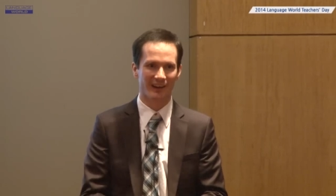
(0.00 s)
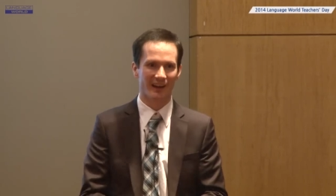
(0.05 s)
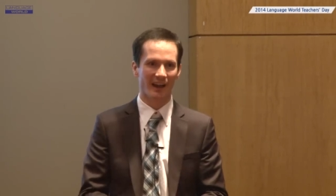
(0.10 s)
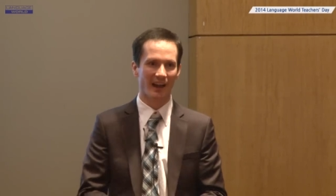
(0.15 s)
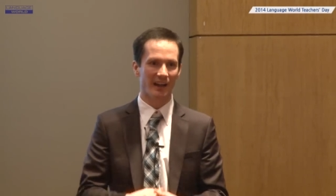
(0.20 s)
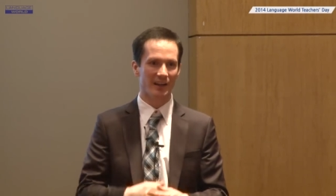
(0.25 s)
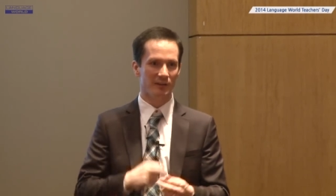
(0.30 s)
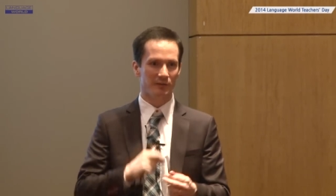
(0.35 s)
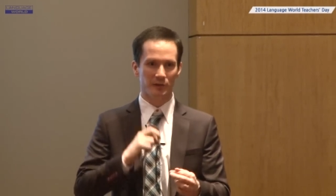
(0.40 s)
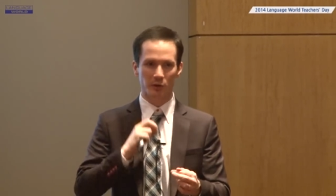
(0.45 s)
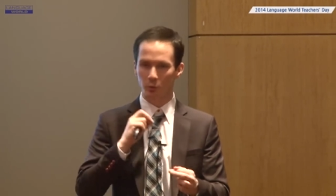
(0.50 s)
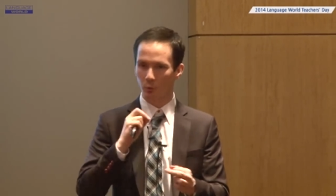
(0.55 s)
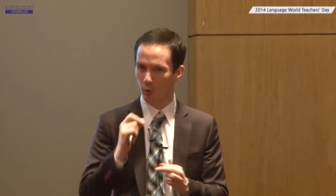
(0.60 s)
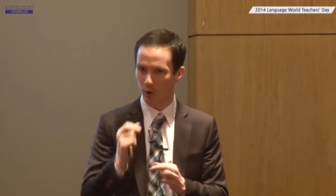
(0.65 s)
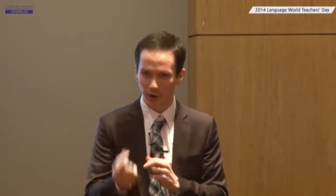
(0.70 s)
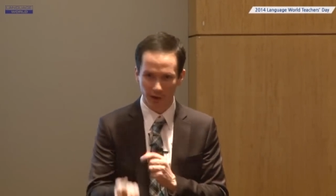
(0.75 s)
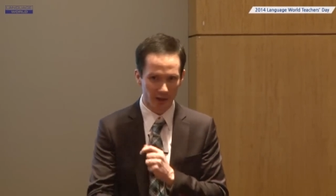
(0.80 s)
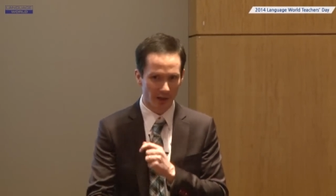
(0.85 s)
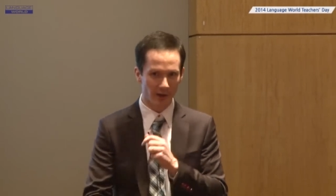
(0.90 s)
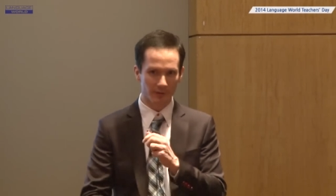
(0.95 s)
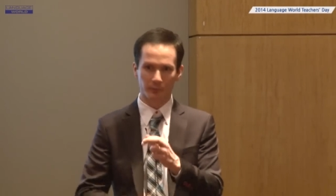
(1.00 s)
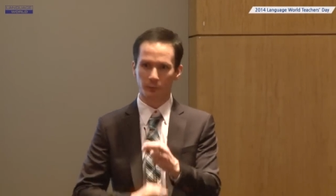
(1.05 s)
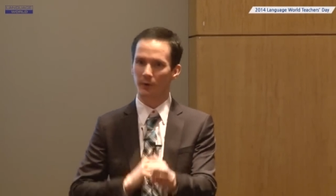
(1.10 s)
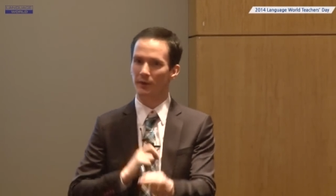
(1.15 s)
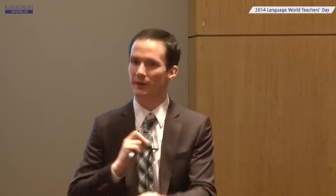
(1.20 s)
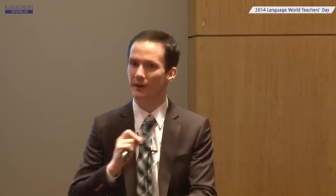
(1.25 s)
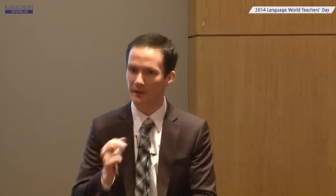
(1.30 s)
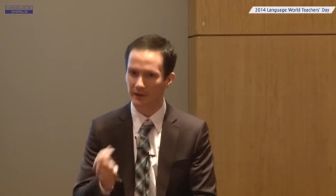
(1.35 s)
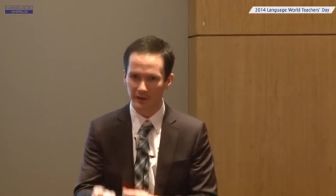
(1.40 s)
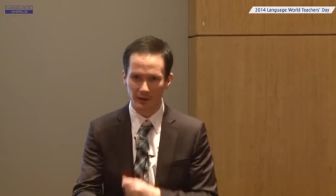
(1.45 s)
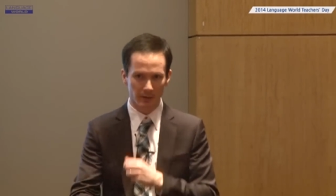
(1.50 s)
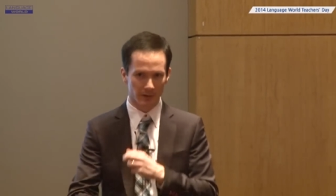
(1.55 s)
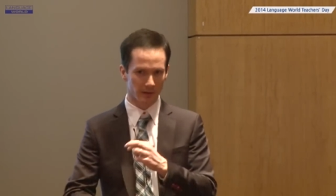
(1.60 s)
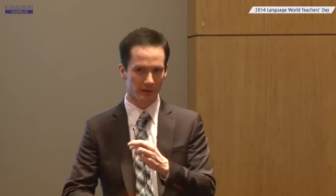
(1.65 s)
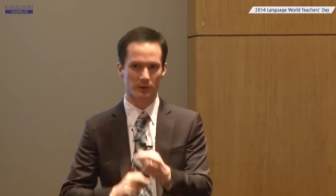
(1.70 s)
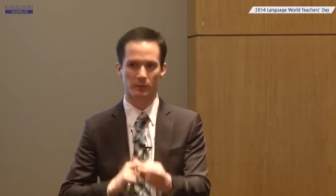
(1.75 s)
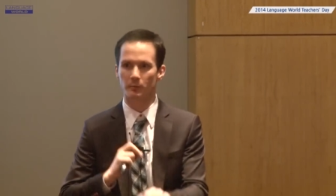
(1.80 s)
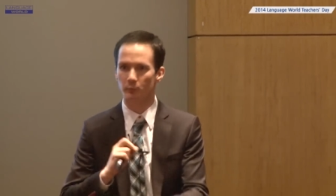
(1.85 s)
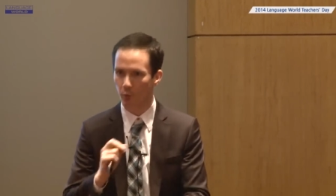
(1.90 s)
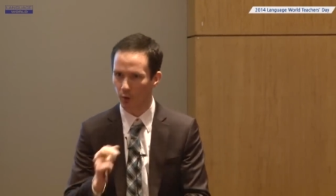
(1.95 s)
And if you work enough with it,
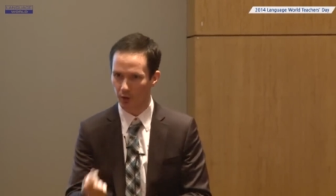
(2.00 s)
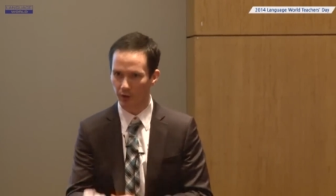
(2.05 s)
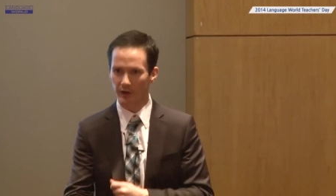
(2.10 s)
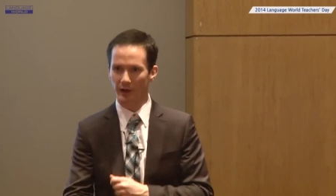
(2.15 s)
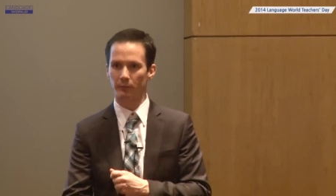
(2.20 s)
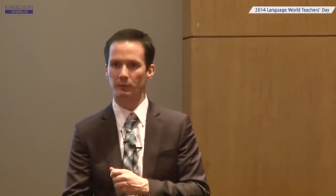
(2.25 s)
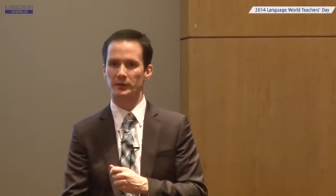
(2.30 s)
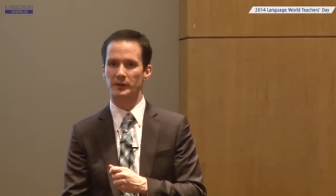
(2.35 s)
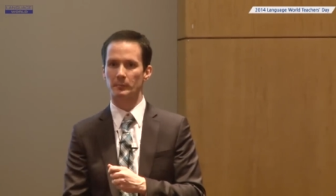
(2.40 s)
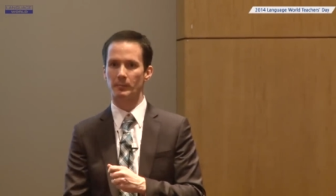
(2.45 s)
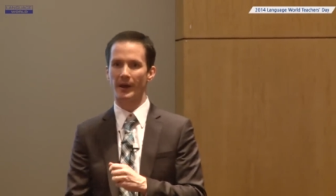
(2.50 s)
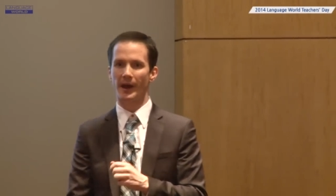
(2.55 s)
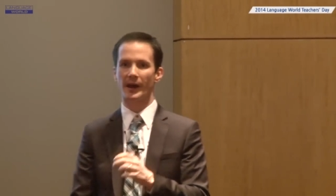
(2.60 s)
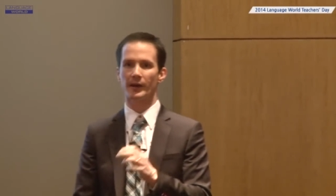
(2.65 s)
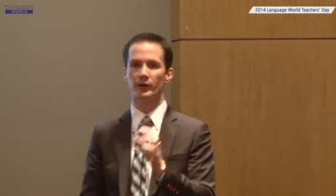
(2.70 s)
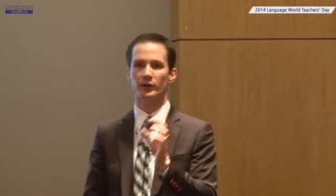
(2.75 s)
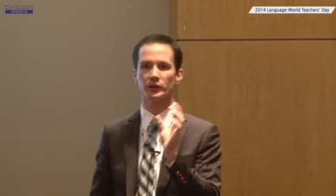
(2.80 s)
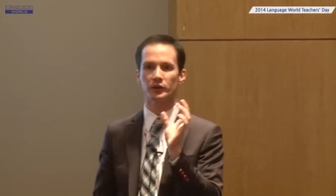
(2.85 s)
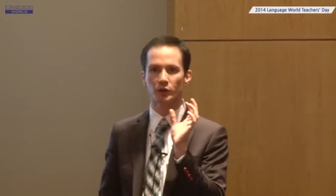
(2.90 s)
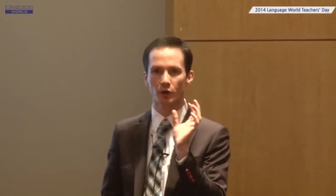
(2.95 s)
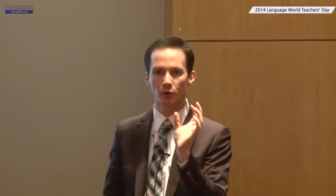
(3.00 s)
you work enough with the pattern,